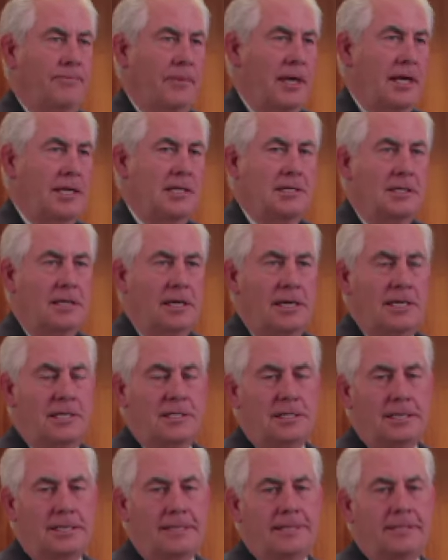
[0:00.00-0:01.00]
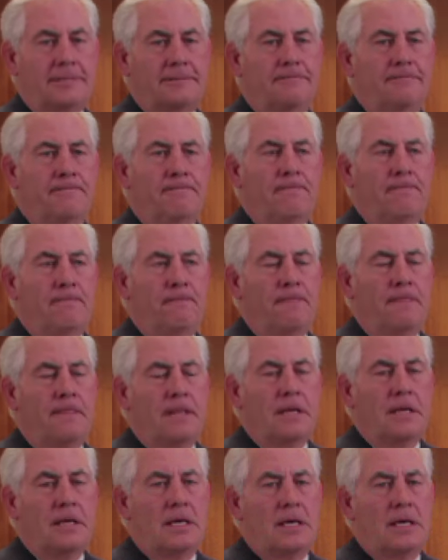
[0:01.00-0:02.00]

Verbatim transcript: I think the, the direct